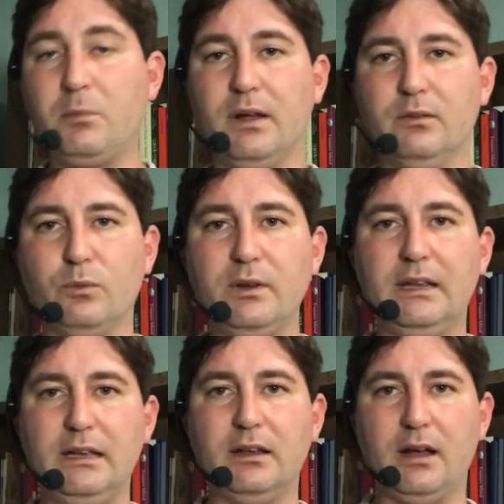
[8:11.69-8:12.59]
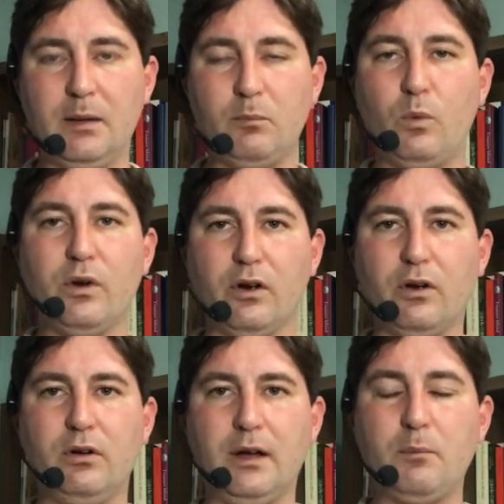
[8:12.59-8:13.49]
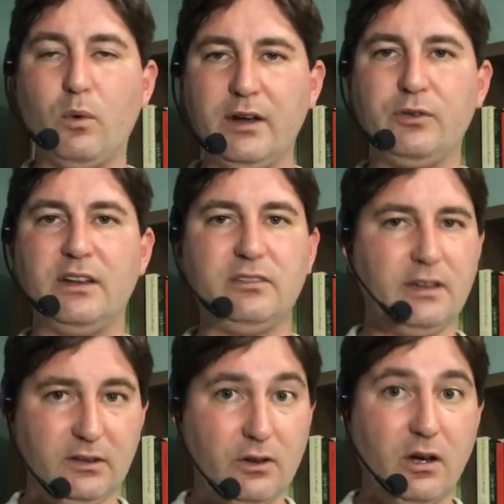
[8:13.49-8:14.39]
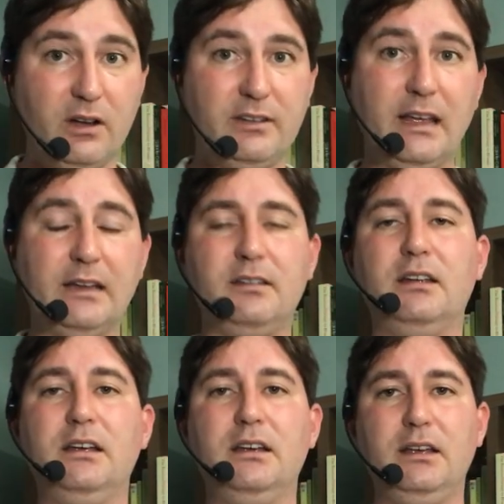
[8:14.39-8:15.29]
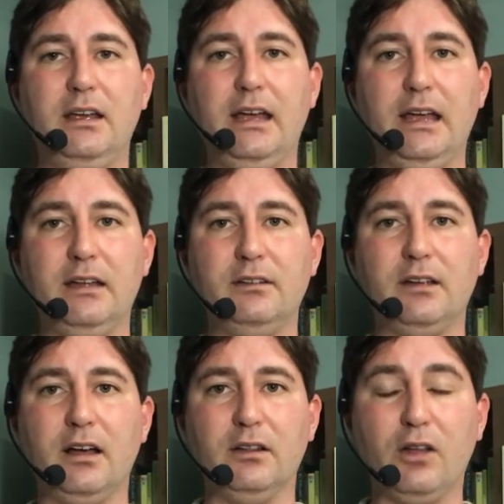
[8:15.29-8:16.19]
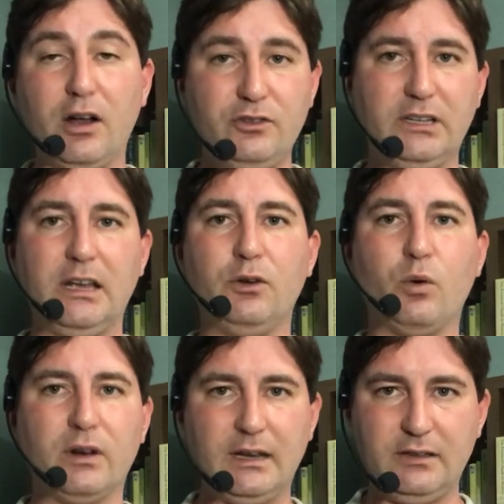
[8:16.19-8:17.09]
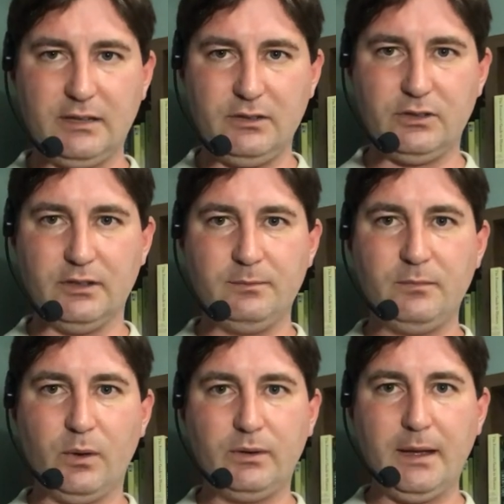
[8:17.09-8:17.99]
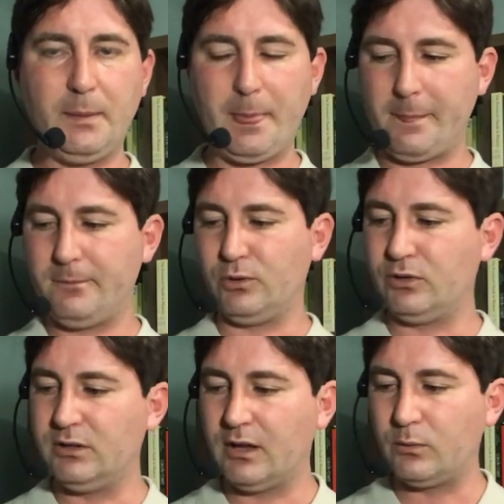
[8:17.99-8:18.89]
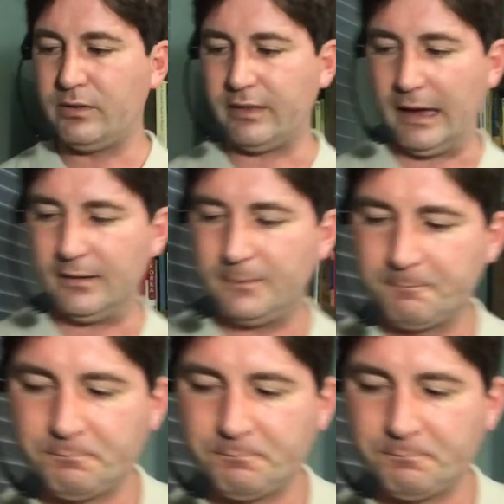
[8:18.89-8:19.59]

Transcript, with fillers: But really, I'm more I'm more interested in content and uh, logic and organization. Okay, so good luck with that.